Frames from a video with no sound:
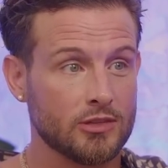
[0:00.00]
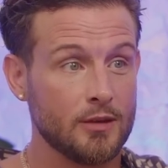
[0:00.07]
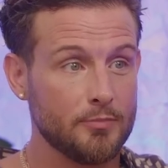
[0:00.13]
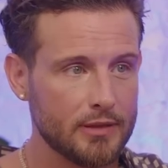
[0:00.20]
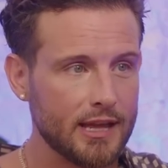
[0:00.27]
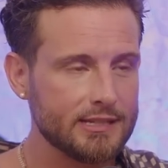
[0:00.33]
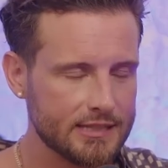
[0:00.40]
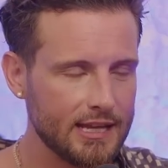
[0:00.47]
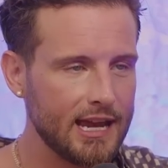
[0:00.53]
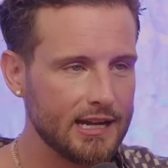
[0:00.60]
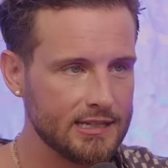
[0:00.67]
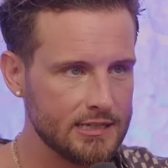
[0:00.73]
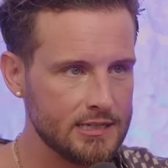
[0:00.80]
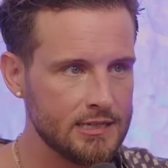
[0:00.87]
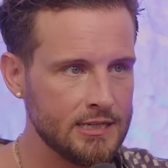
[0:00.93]
The plants
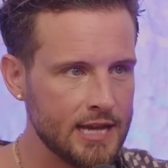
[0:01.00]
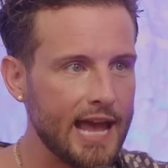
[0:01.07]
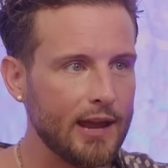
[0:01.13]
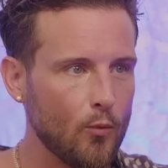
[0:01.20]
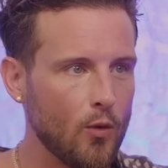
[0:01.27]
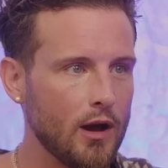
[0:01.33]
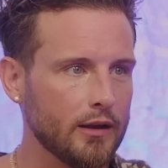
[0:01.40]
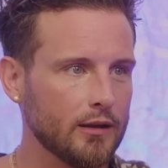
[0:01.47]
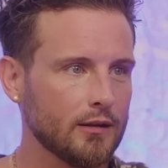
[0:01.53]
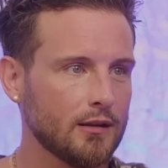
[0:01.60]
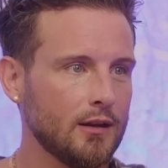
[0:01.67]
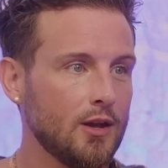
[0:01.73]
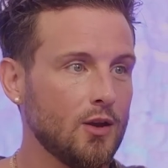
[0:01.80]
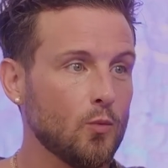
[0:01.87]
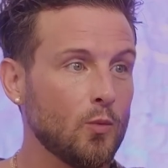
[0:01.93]
died night 1.
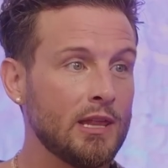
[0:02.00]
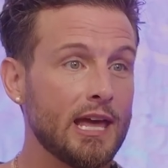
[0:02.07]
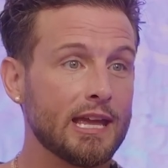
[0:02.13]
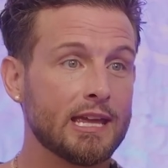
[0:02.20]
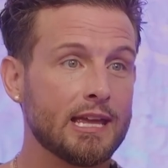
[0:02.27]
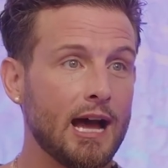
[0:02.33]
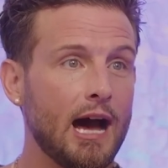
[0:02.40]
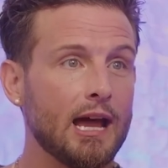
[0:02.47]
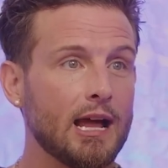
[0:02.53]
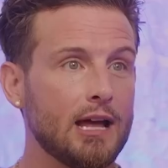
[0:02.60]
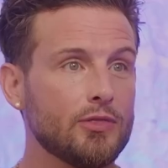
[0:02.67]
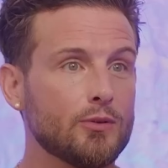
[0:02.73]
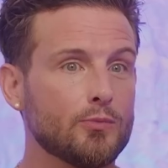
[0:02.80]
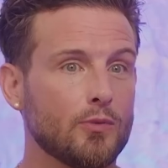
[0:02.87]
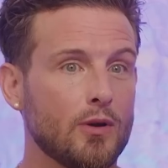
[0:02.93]
We like got
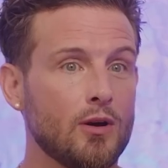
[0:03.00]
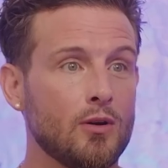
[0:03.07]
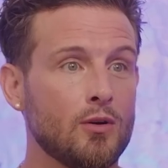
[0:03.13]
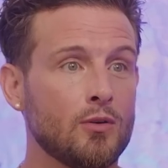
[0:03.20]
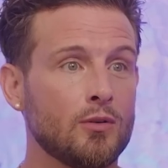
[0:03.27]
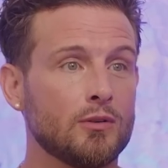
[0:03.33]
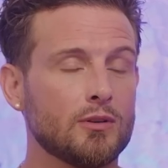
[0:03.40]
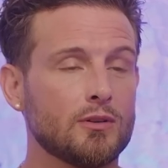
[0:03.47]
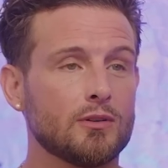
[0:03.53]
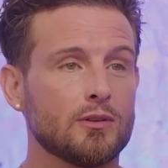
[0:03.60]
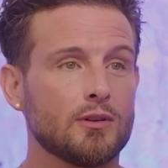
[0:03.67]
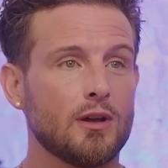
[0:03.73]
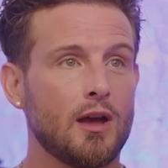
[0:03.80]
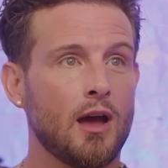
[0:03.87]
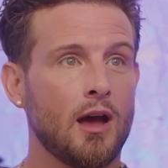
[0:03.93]
on the road
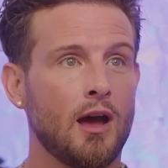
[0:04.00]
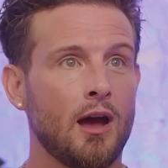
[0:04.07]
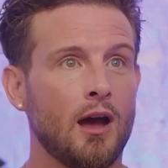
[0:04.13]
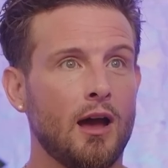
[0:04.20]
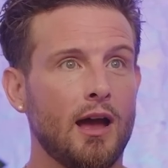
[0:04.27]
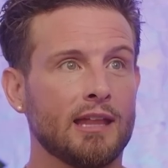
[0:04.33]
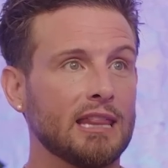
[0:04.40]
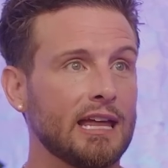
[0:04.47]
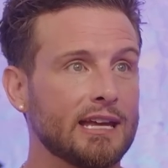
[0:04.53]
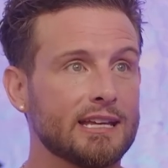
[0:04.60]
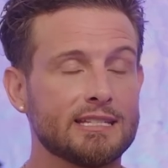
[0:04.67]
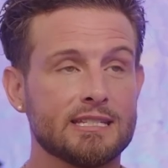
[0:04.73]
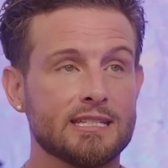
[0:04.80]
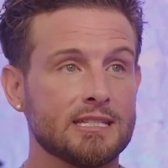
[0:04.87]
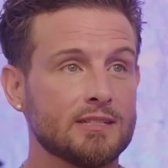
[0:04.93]
at like
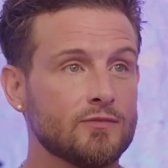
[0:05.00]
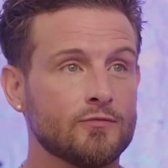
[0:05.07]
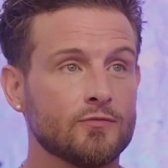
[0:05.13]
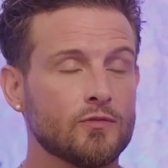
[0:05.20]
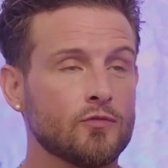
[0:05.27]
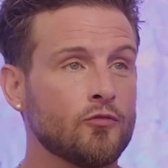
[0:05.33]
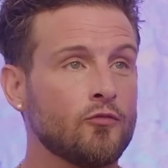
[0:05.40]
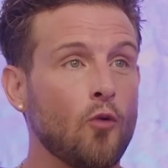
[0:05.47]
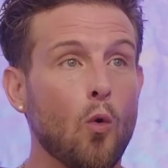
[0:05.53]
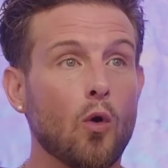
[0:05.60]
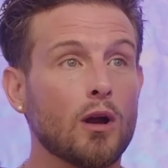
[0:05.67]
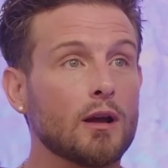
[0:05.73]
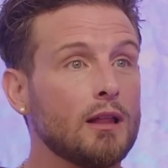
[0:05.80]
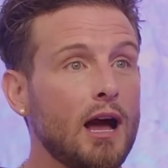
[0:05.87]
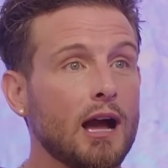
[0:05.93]

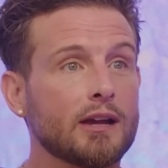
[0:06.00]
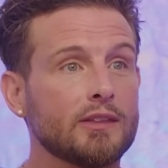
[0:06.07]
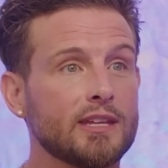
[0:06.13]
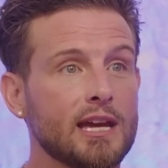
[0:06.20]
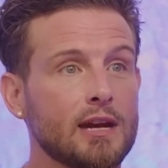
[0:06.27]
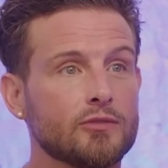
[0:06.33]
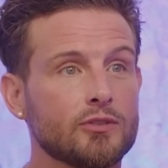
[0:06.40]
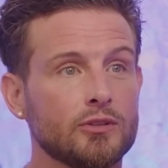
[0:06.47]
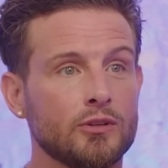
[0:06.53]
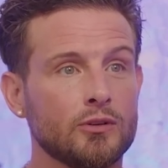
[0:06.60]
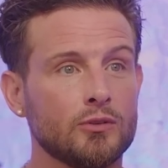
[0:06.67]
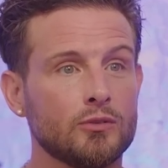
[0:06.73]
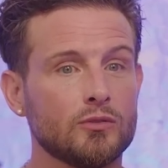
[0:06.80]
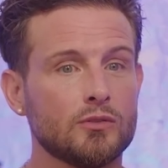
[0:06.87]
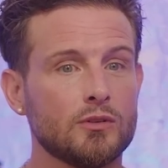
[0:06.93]
4 o'clock in the
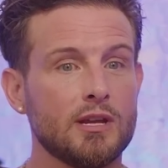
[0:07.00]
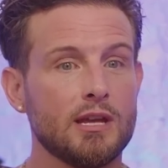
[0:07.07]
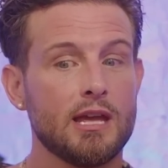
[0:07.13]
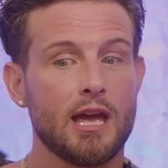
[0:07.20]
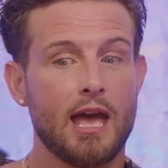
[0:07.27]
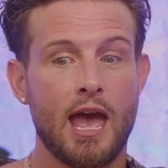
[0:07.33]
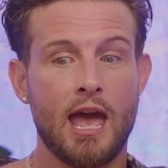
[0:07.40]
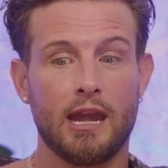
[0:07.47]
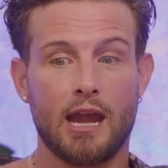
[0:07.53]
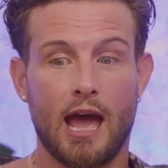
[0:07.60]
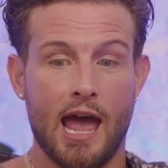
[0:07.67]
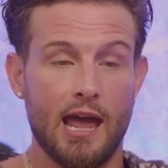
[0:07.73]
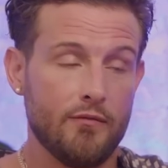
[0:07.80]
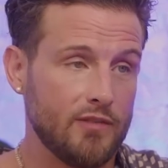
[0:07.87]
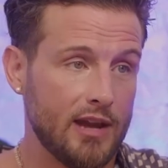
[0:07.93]
afternoon. And
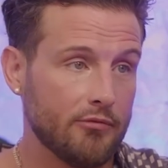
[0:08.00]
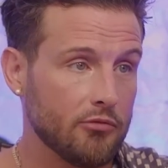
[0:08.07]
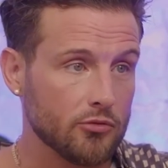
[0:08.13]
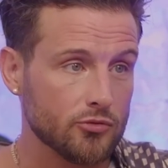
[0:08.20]
I have never